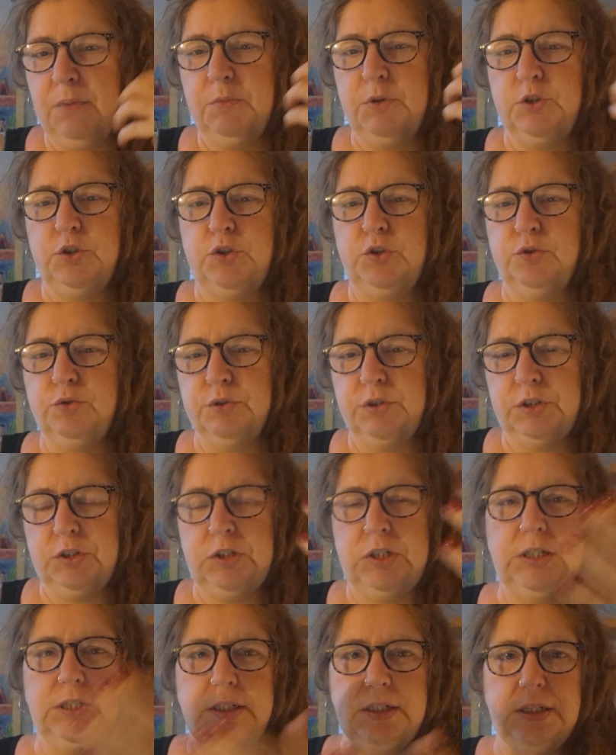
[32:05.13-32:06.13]

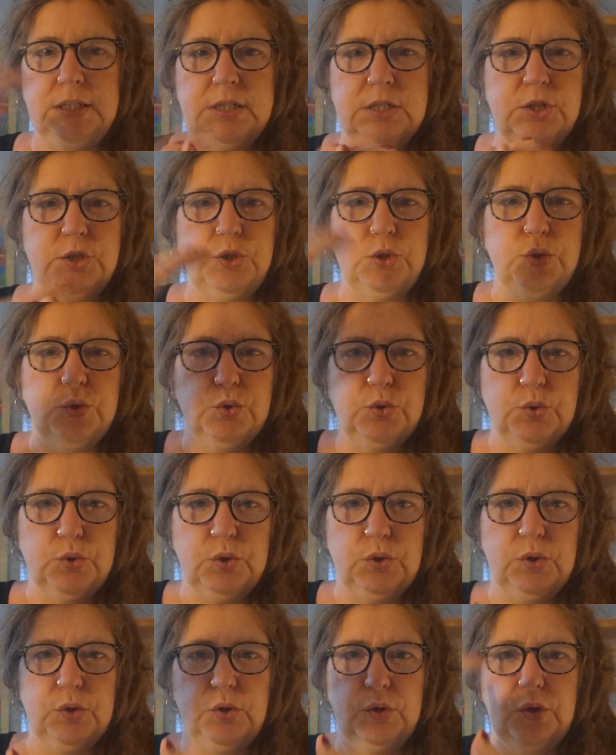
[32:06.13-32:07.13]
maturity needs
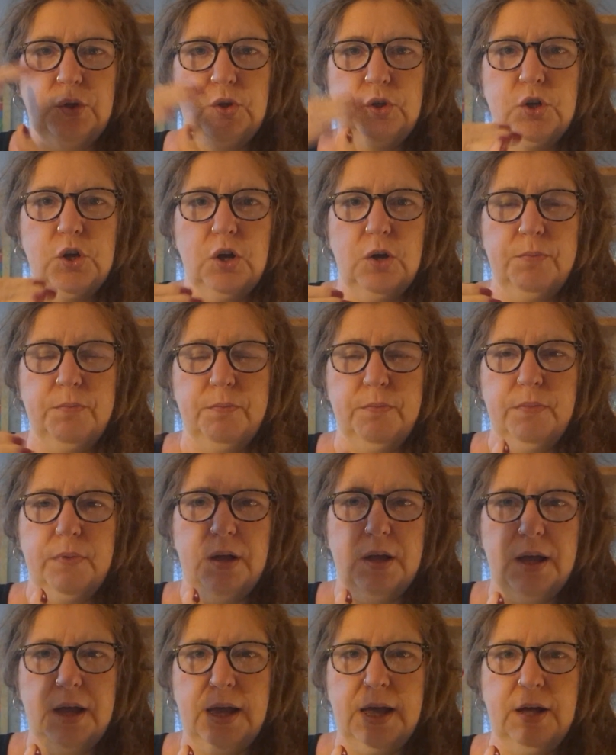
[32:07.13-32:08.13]
to come
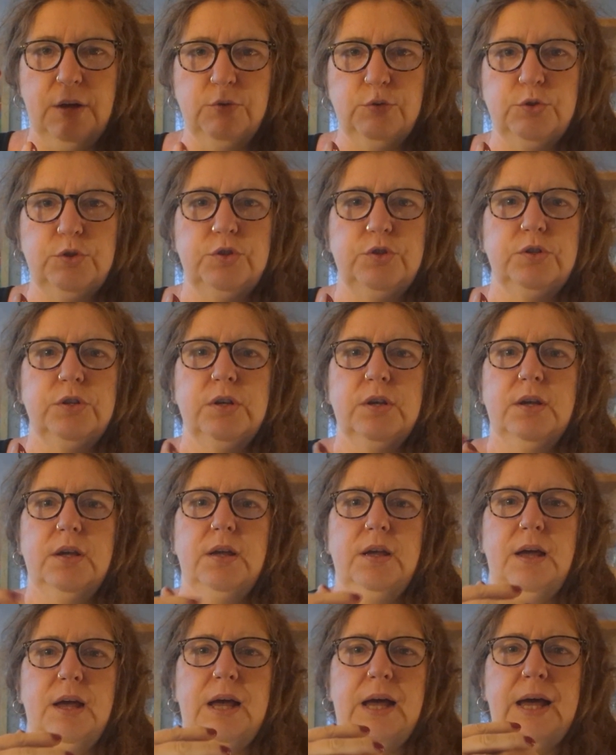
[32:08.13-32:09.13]
out,
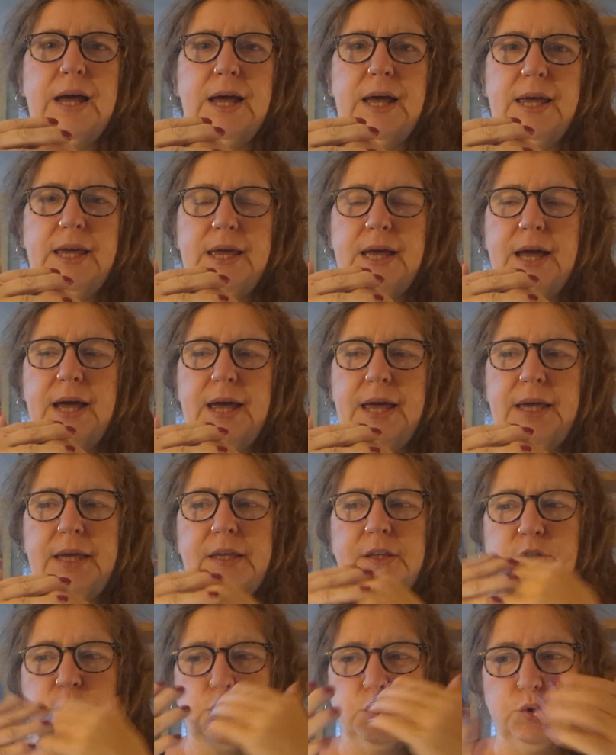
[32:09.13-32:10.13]
I
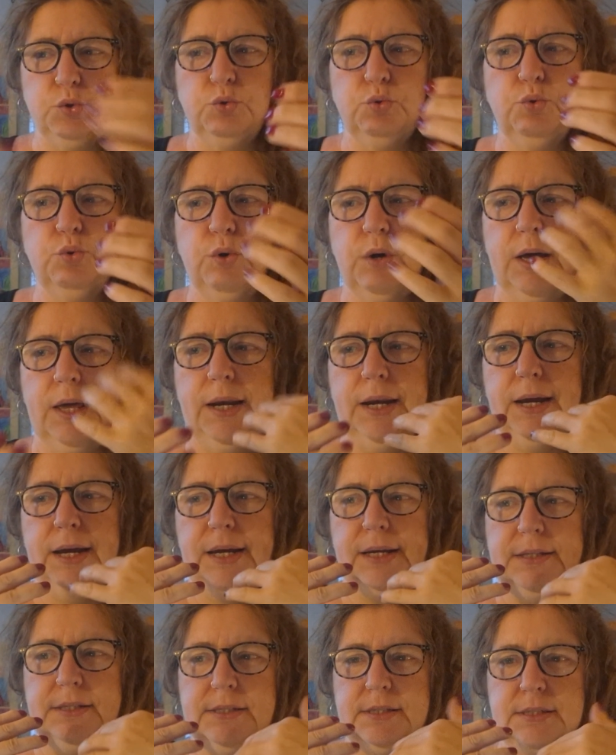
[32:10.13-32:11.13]
do, and
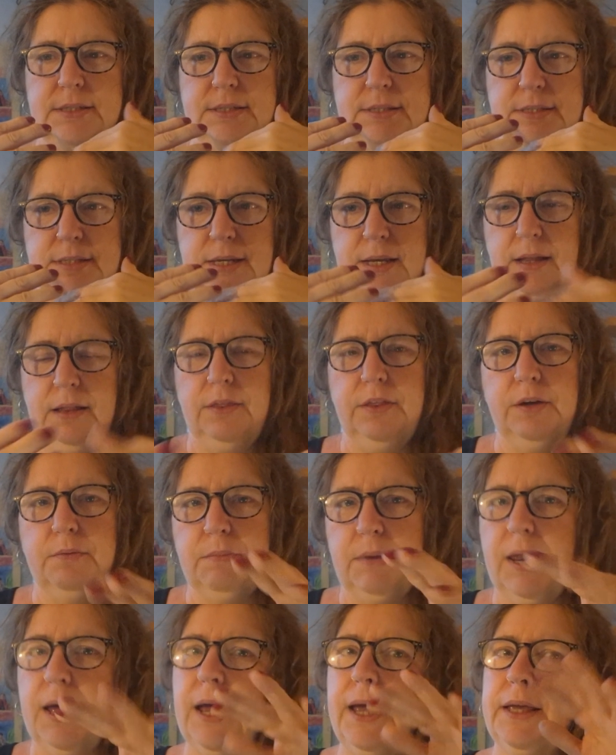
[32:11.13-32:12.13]
I tell them
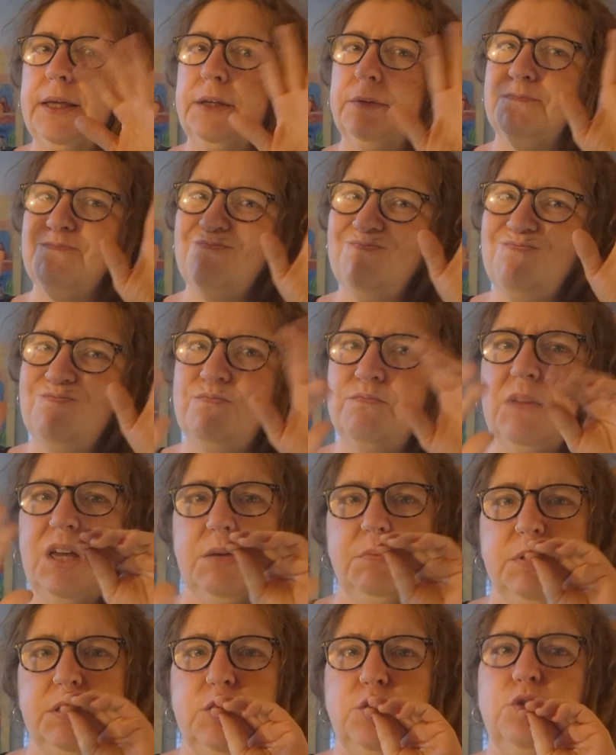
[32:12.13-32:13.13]
like,
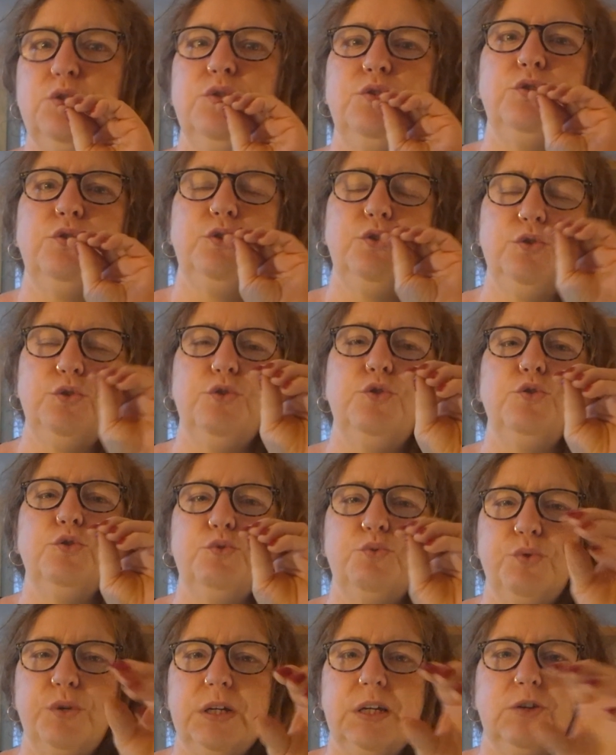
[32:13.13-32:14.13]
maybe you
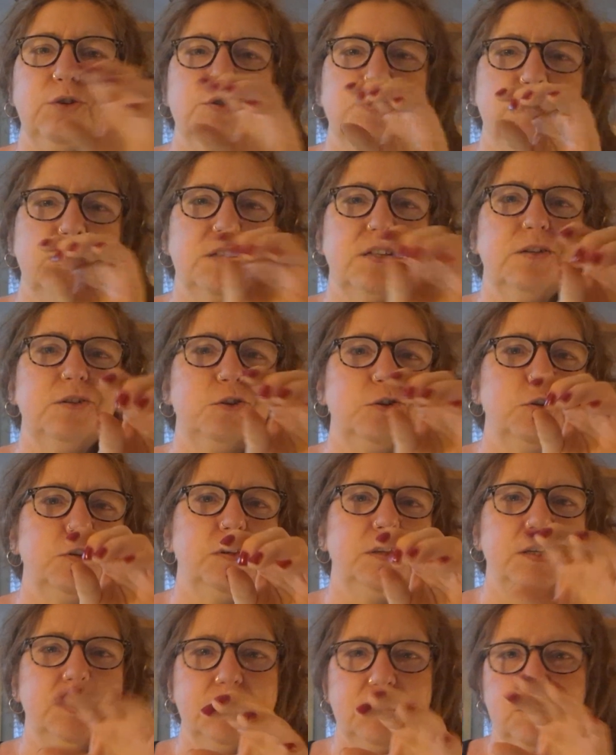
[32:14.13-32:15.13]
should reconsider
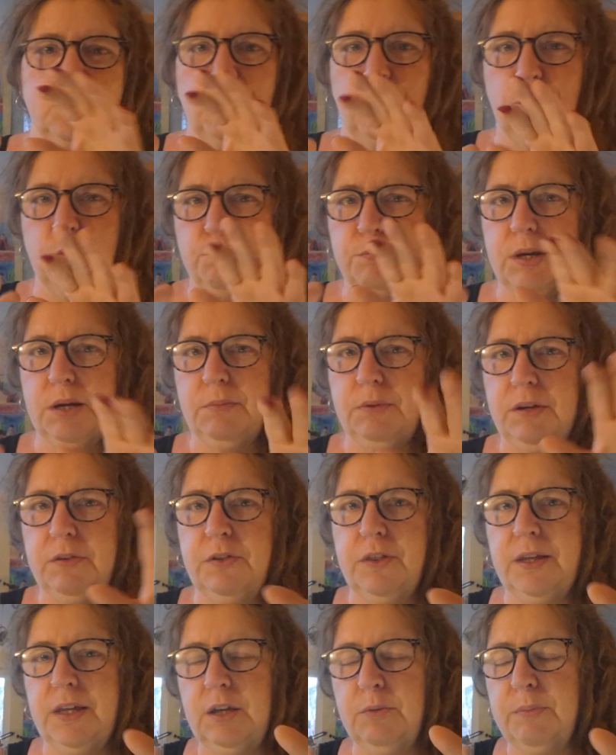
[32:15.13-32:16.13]
this, or maybe
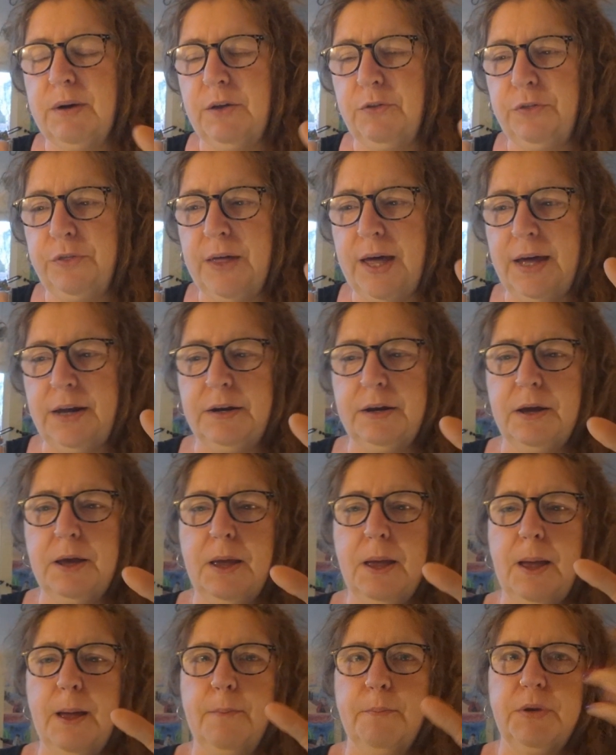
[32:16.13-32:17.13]
think about that,
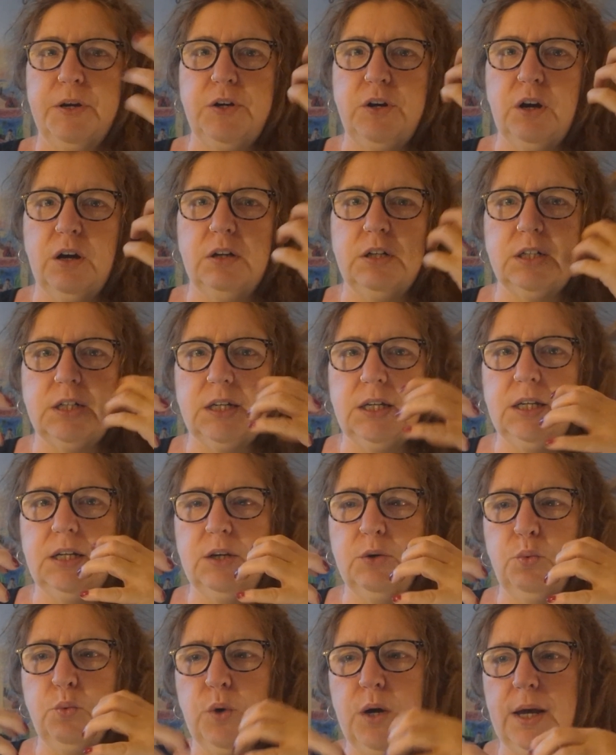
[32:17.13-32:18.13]
but not in
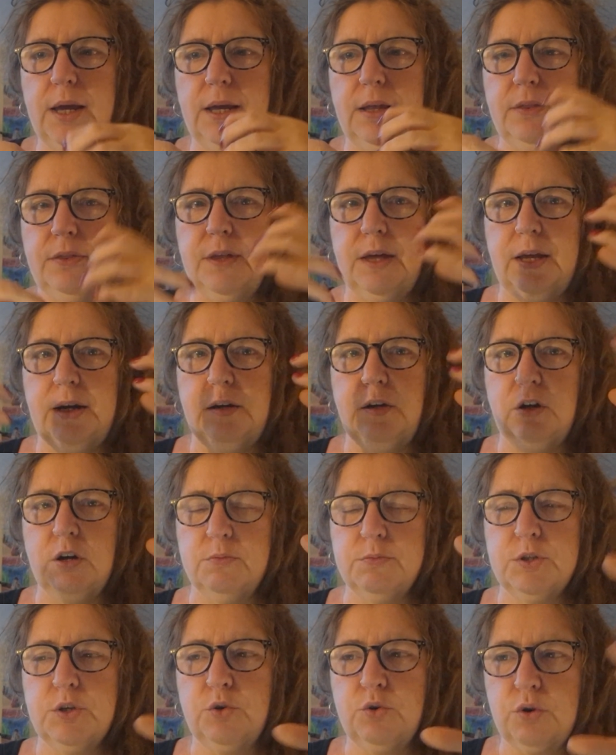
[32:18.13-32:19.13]
a way that
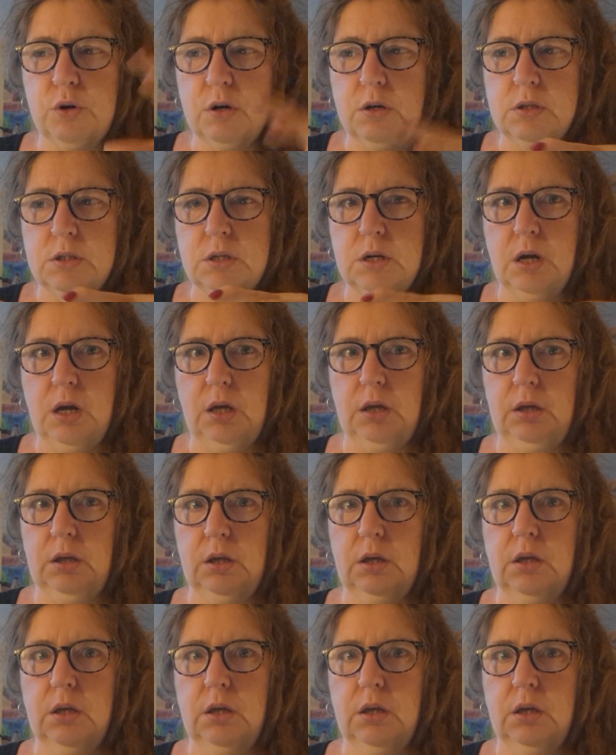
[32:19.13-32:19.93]
comes across like